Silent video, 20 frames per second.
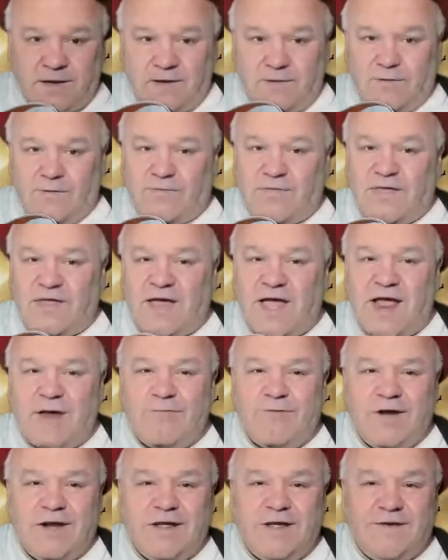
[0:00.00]
Oh, the
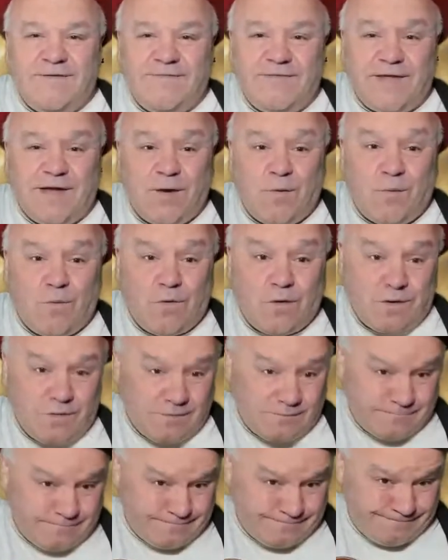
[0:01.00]
irony of that one.
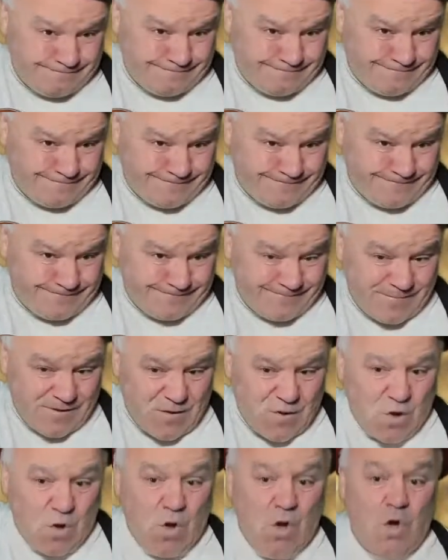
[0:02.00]

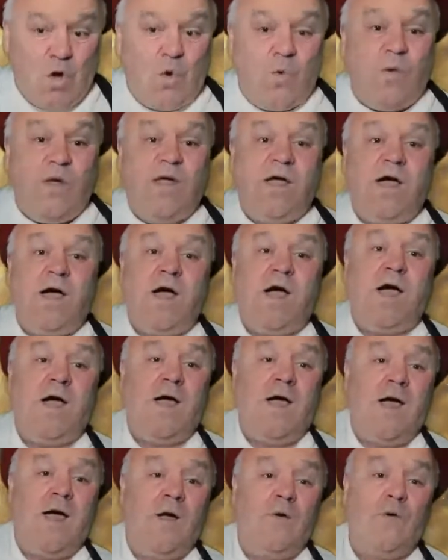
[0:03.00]
We
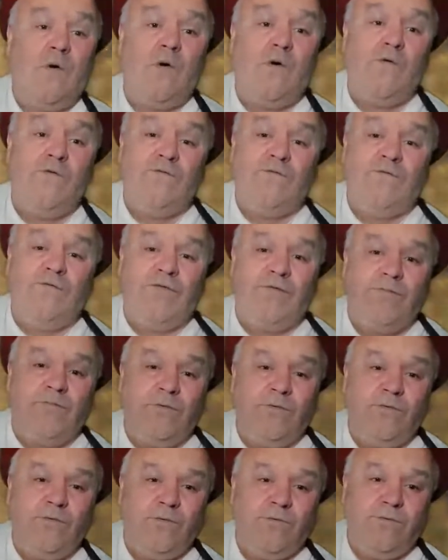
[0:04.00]
are over the
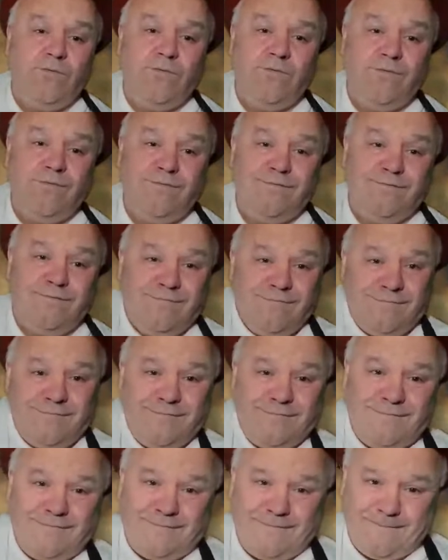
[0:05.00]

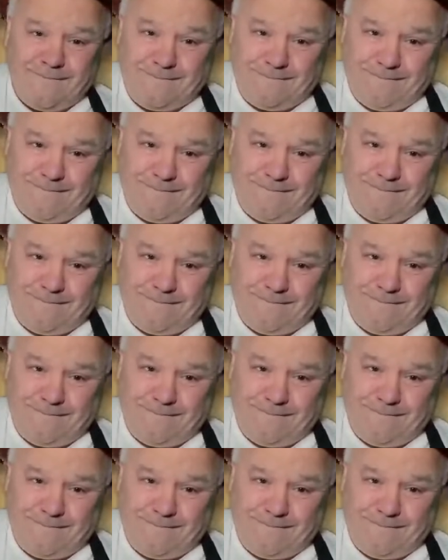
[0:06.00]
moon.